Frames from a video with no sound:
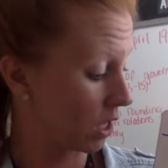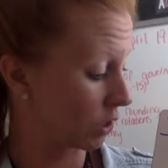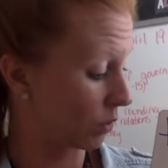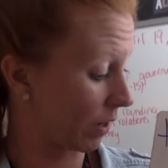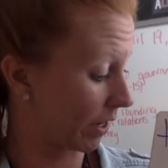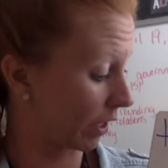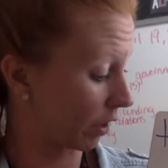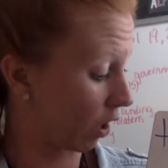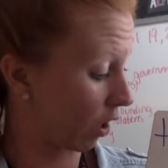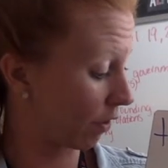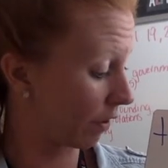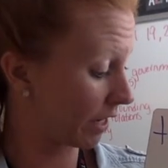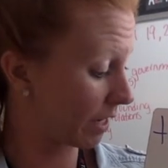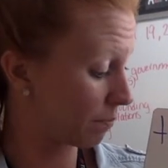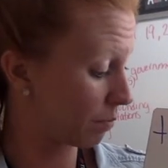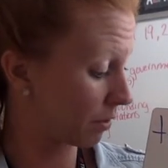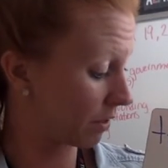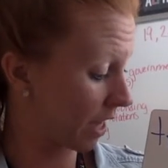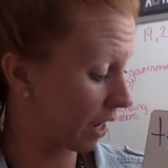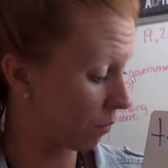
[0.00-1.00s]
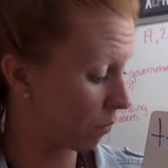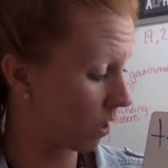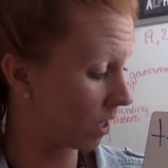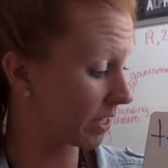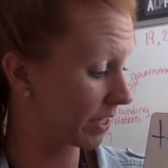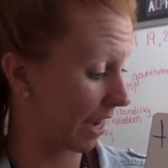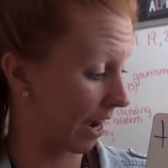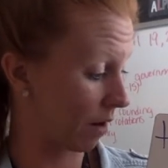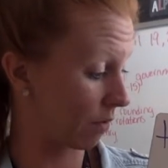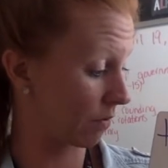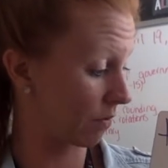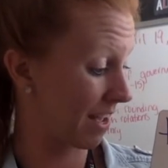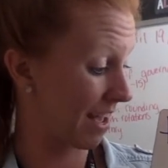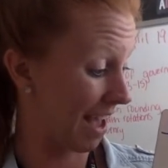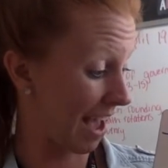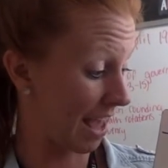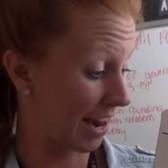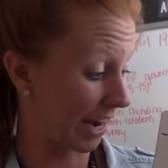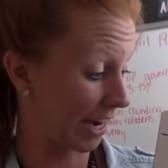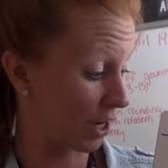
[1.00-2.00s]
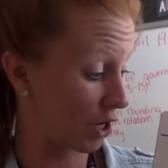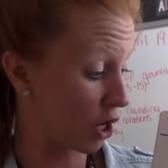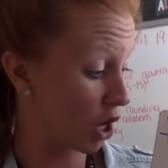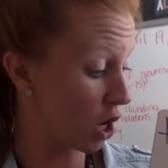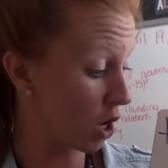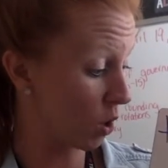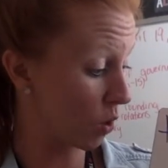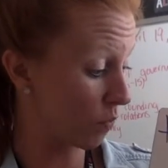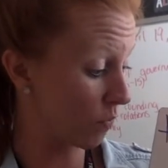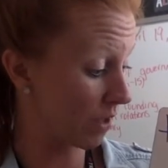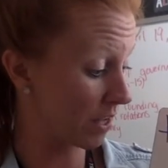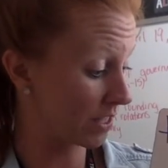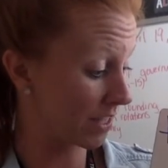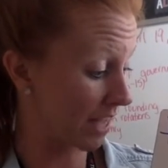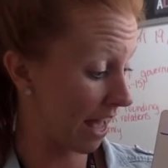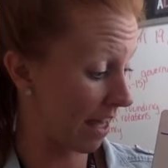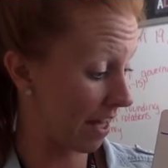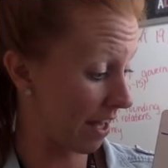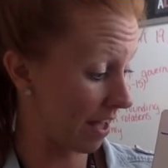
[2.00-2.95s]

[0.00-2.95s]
So I can already put that 1 down. And I know this